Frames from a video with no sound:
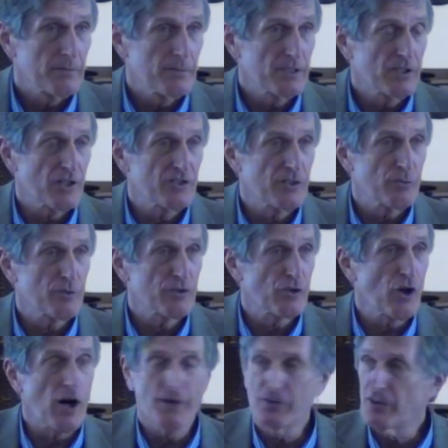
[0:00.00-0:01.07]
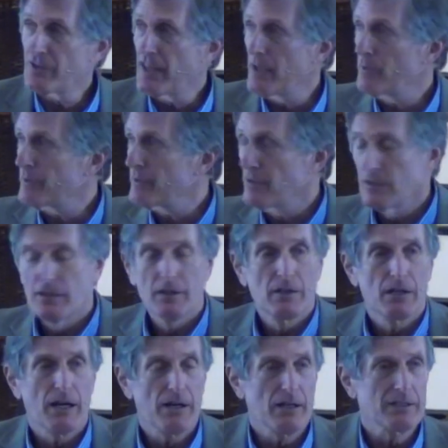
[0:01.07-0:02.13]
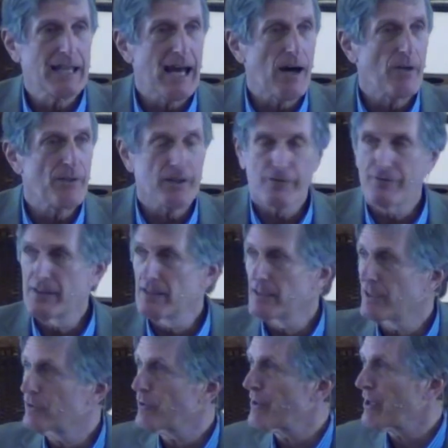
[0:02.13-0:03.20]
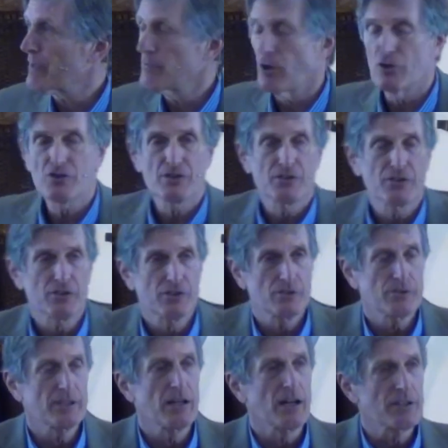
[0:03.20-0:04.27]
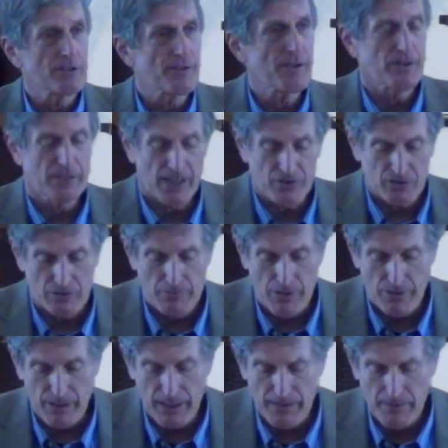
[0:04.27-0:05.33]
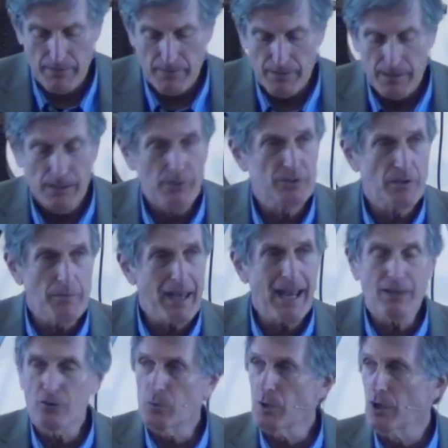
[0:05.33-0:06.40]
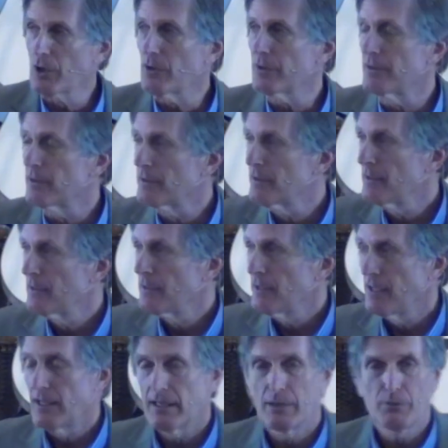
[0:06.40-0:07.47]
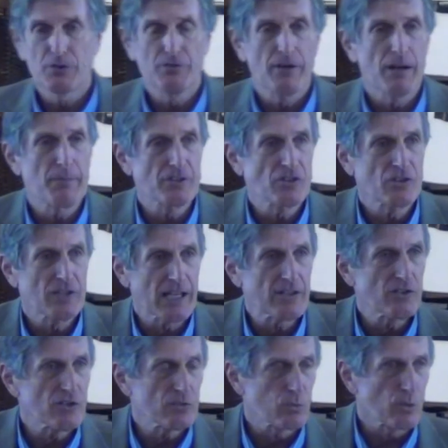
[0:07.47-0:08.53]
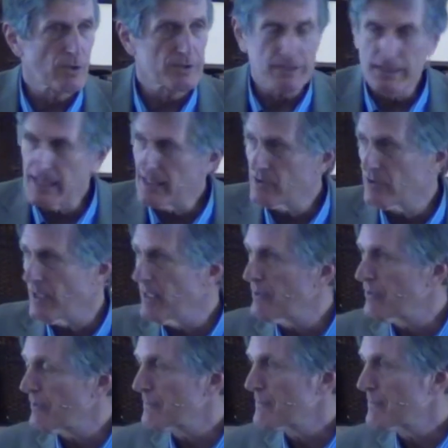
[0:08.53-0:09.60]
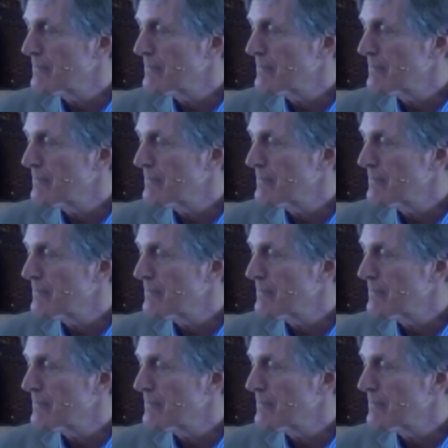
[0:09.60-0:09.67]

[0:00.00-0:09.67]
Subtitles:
because it was thought that they would allow their feelings or their emotions to color their testimony. It was a man's world. It was very much a sexist world in that sense.